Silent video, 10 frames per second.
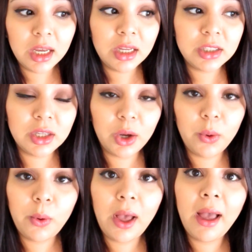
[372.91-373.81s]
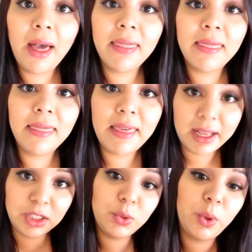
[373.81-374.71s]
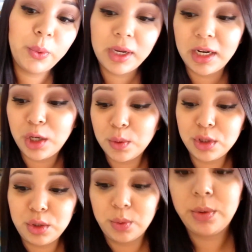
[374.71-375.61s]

So that's what we're gonna go do.